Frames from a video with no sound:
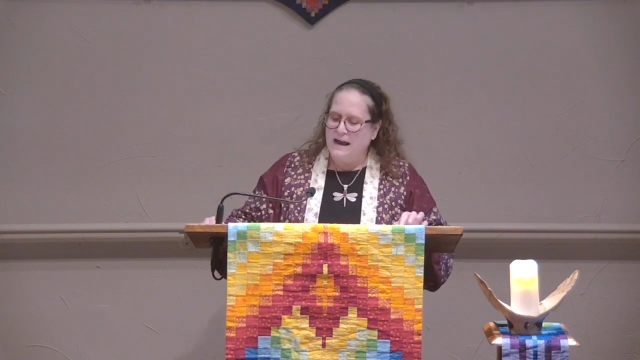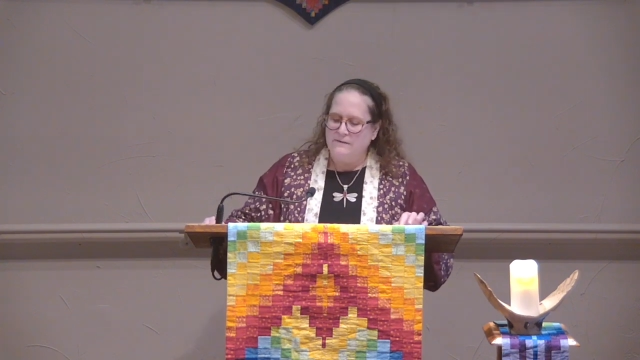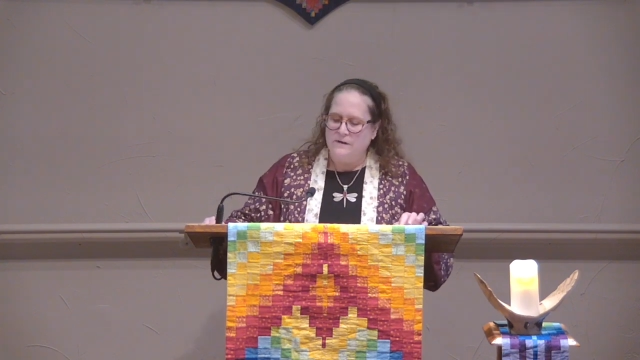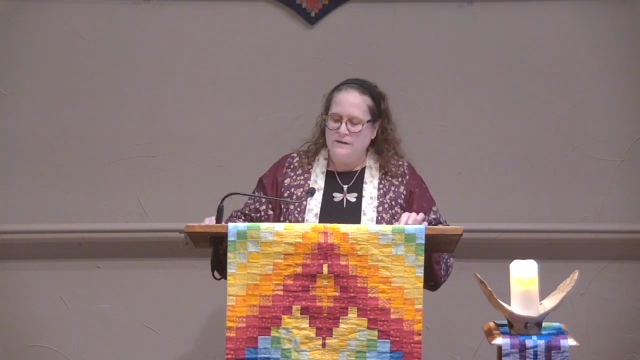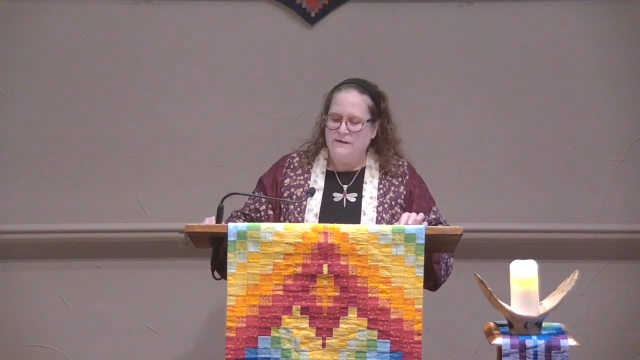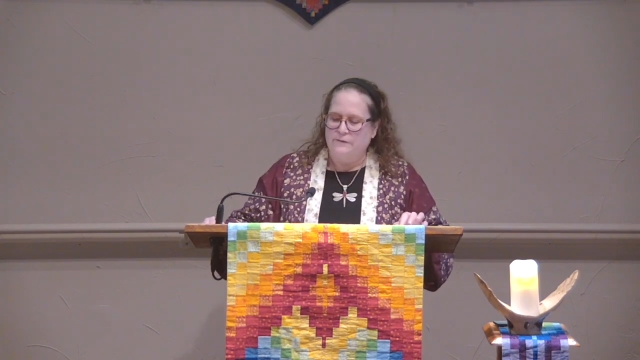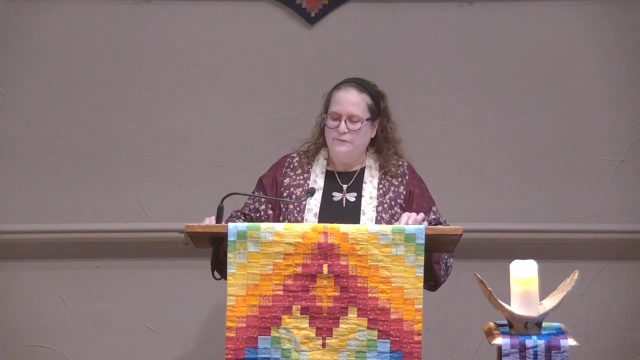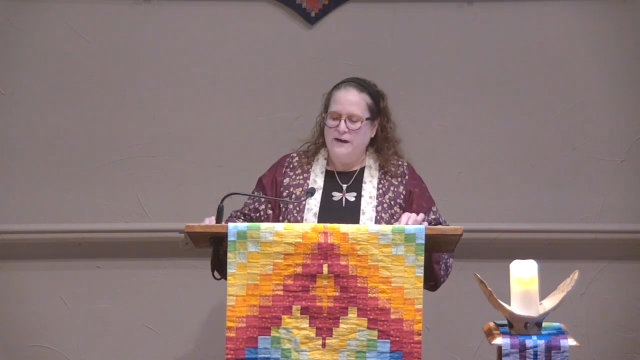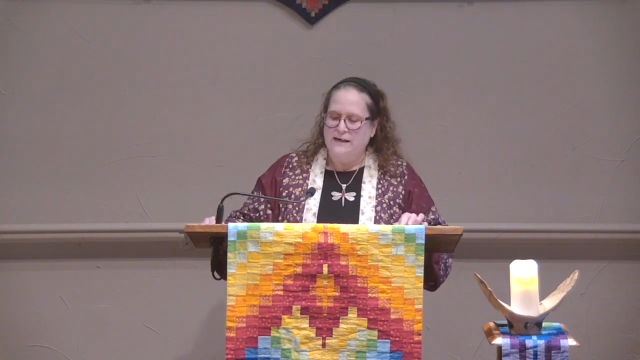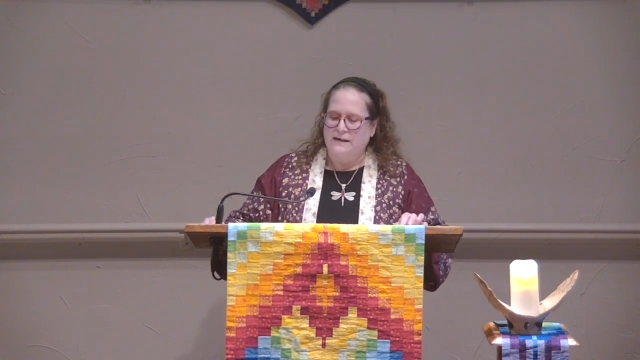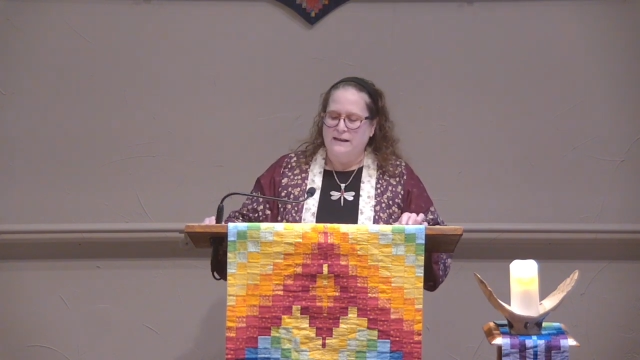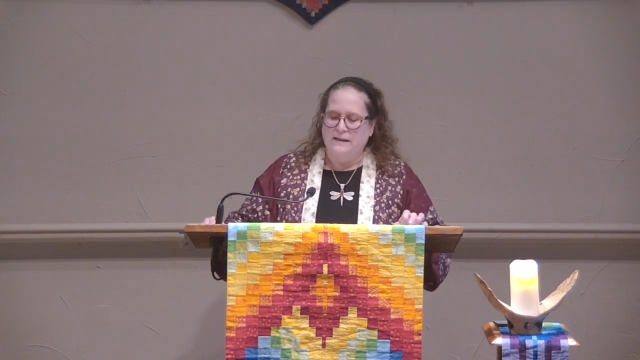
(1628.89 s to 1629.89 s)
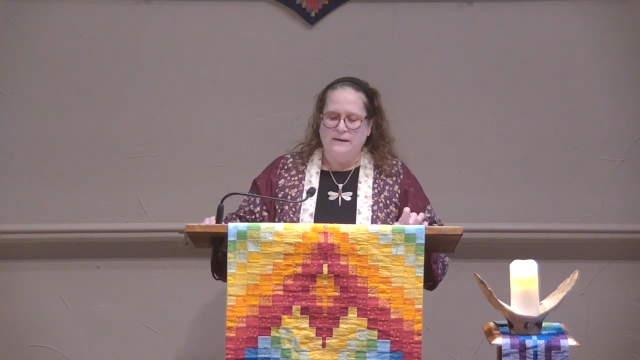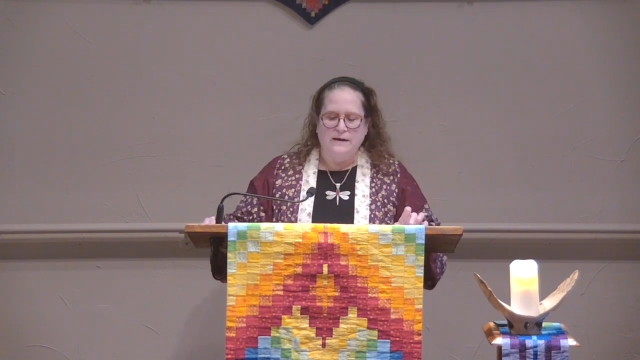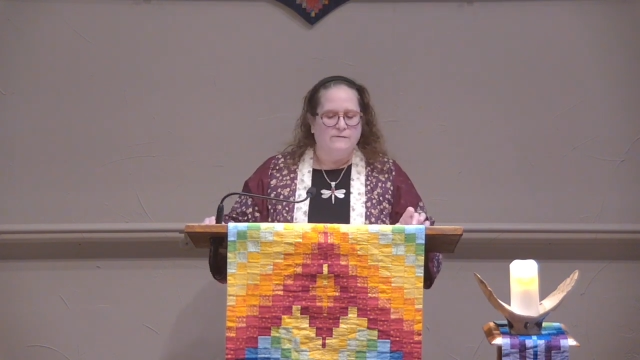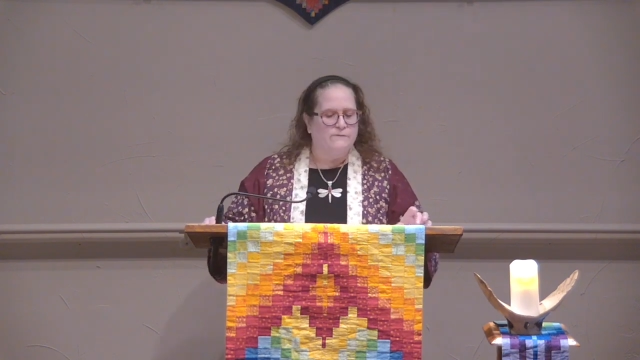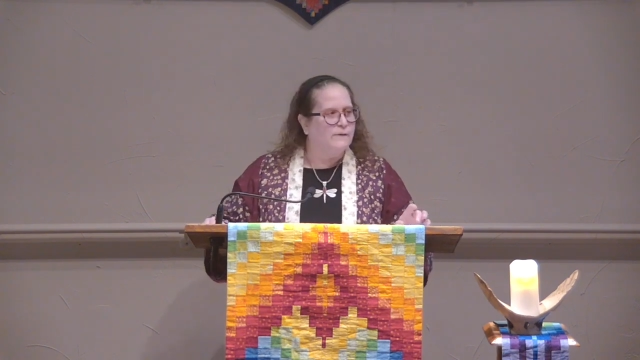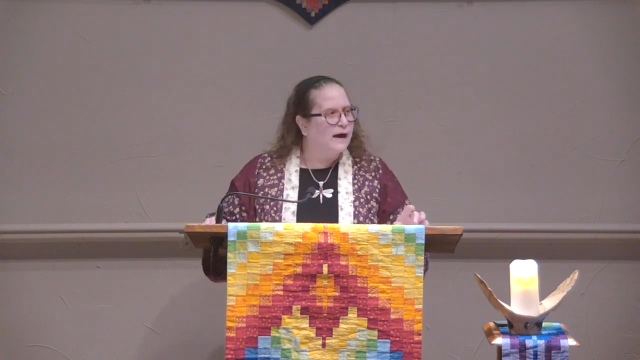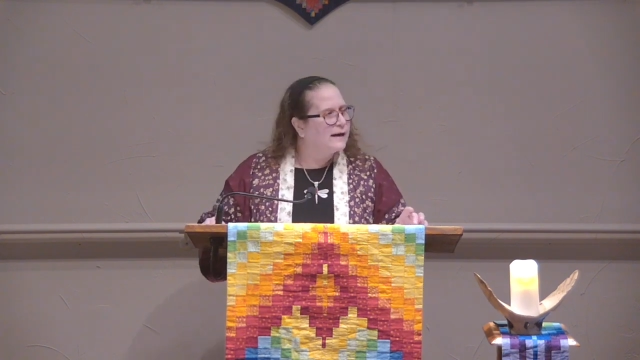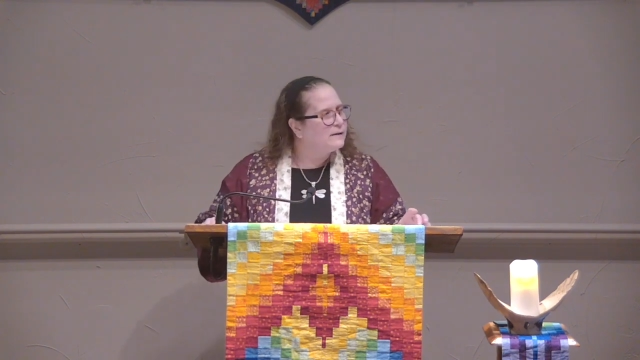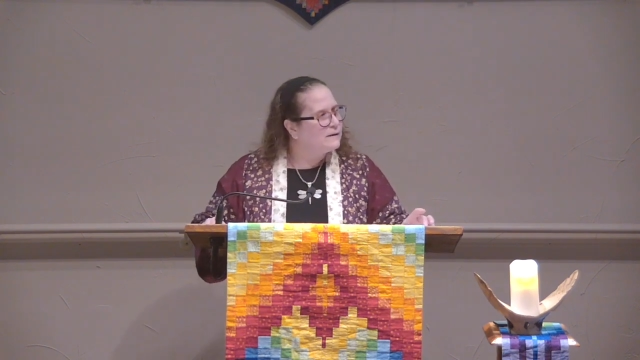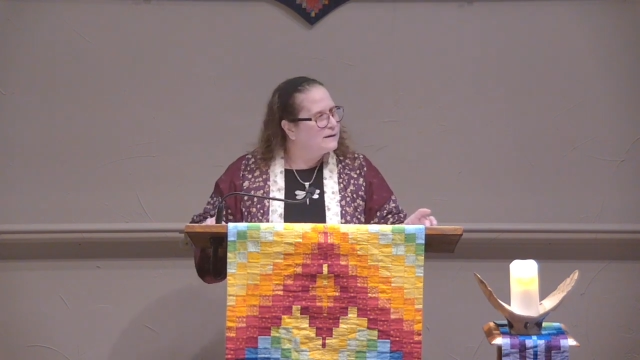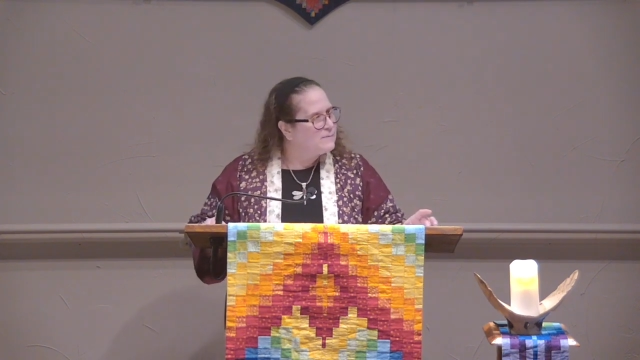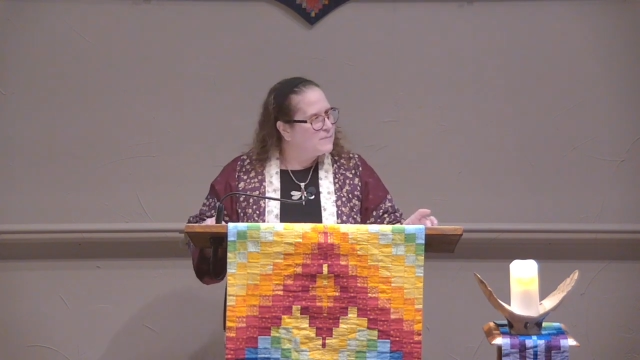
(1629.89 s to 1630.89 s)
adverse effect that the
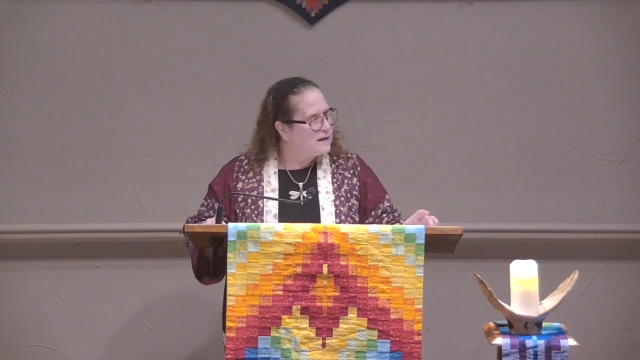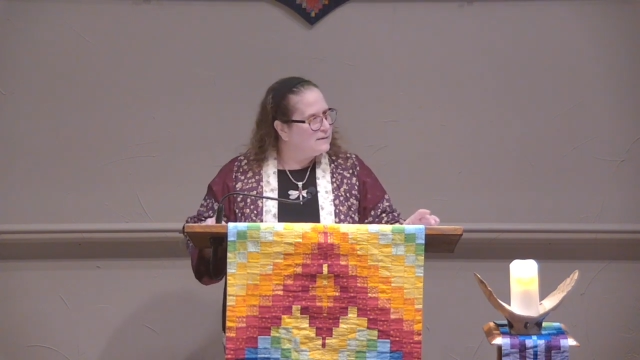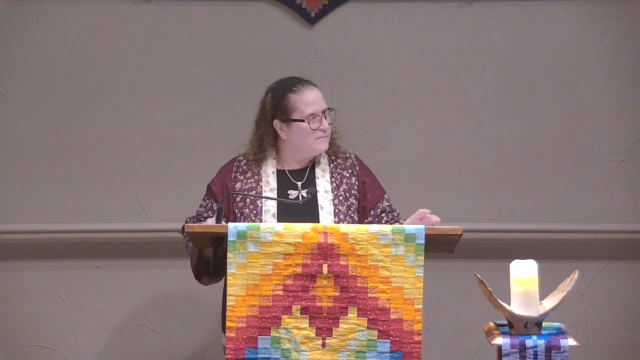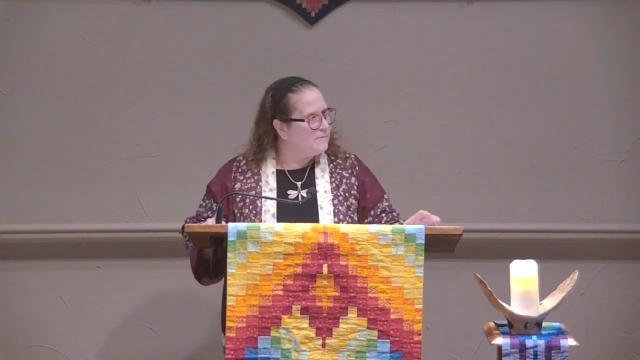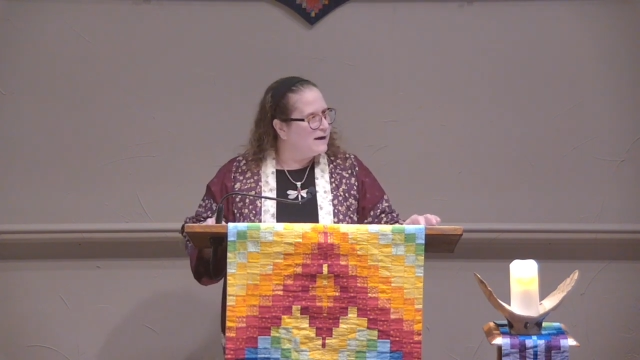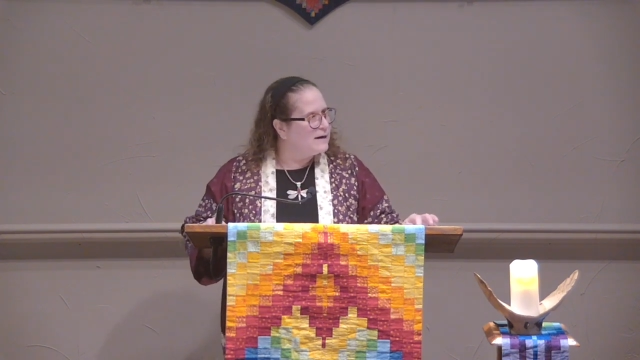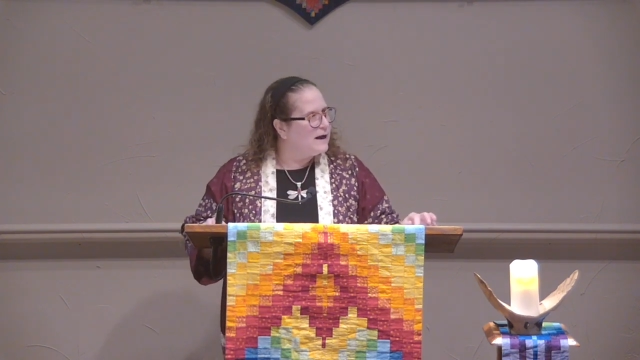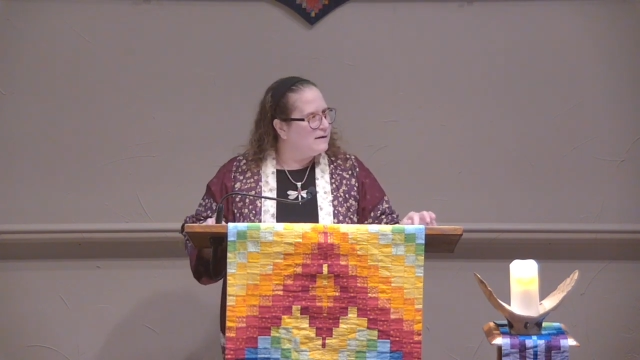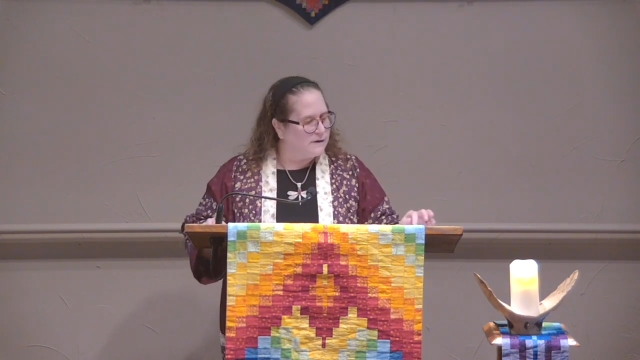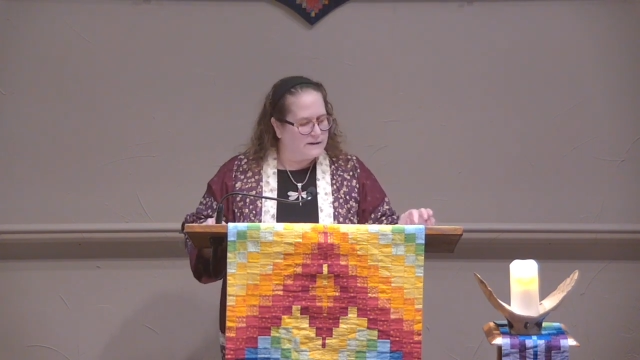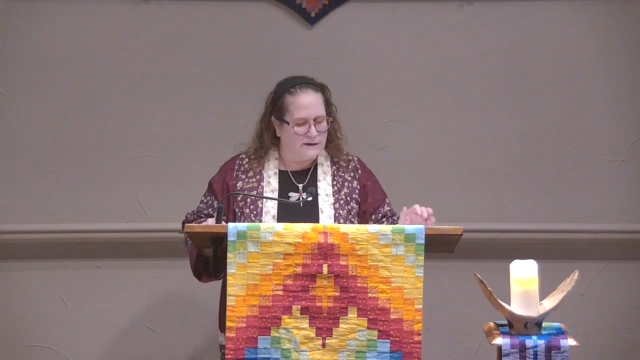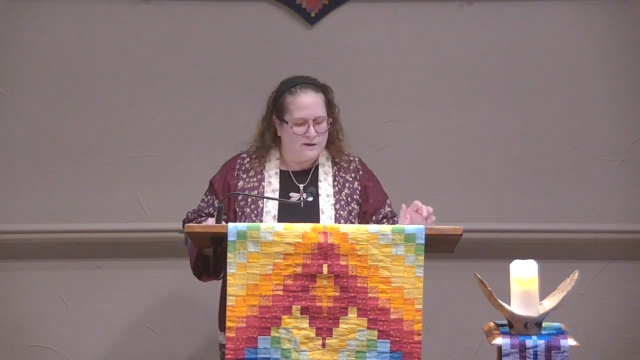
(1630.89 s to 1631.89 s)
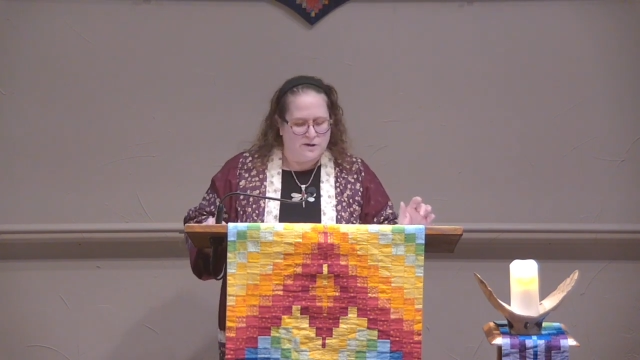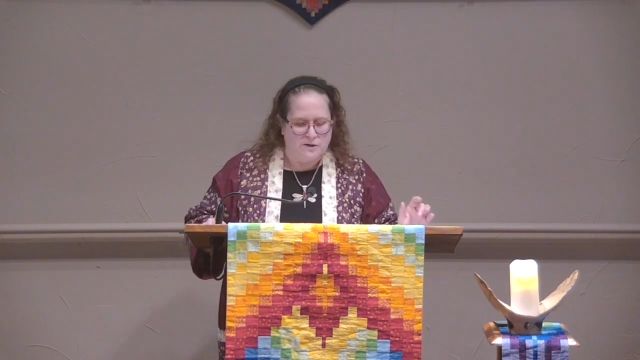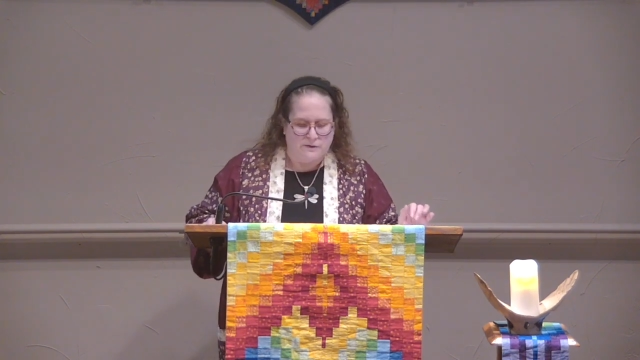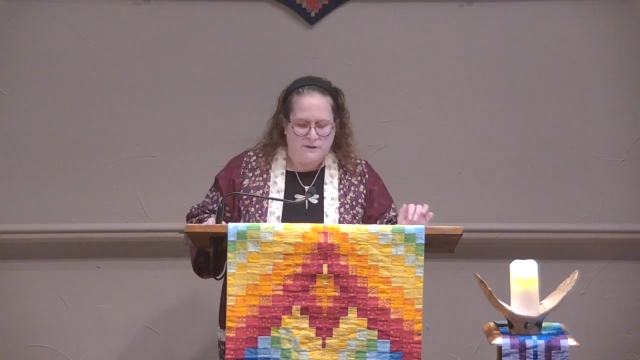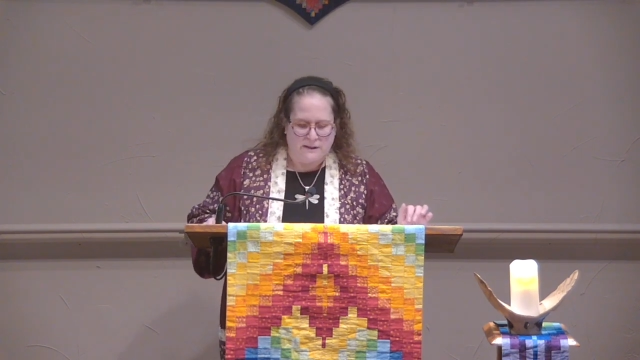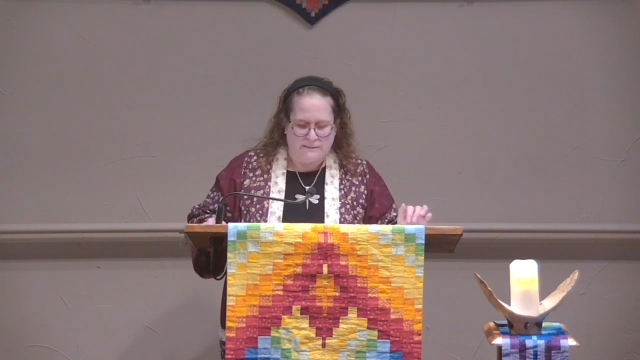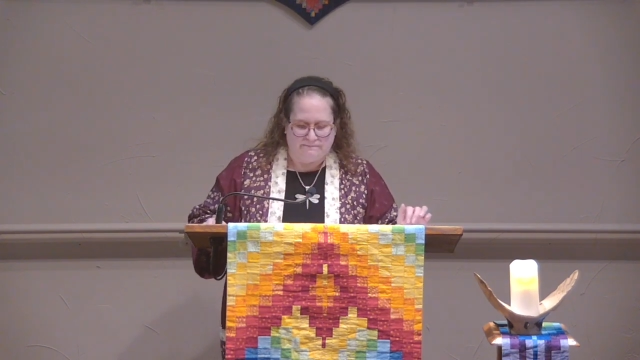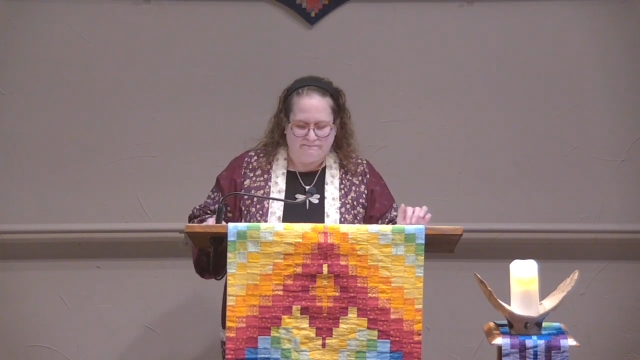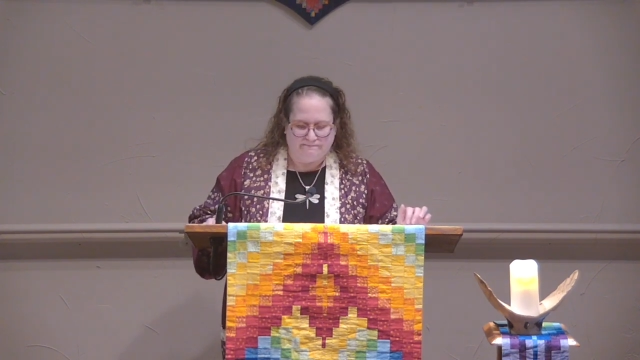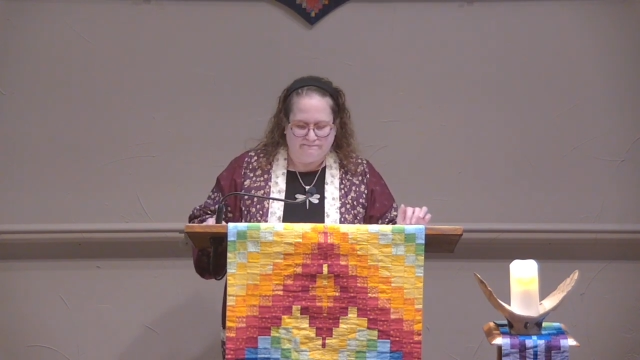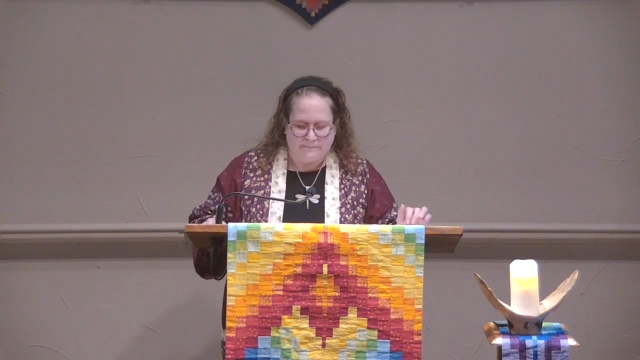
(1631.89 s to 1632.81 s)
environment might have on their children.